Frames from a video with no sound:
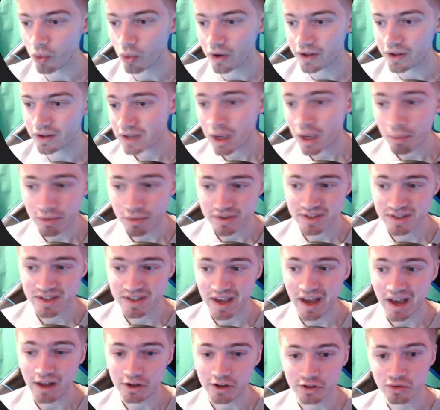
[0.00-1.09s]
what type of
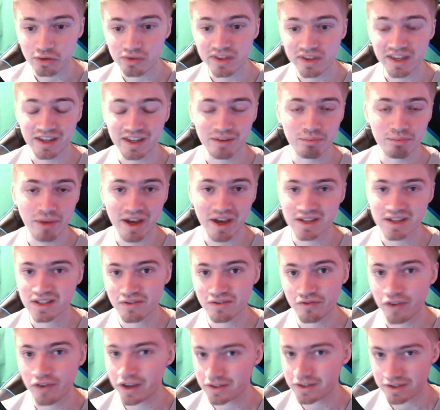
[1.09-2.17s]
style you think best
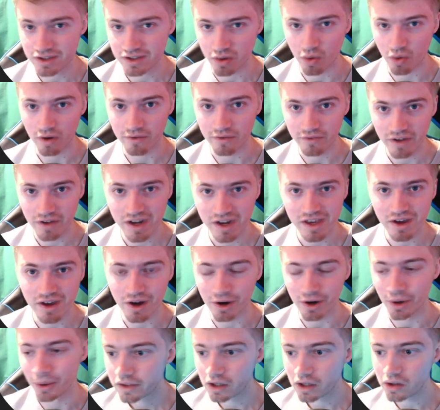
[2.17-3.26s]
fits your video.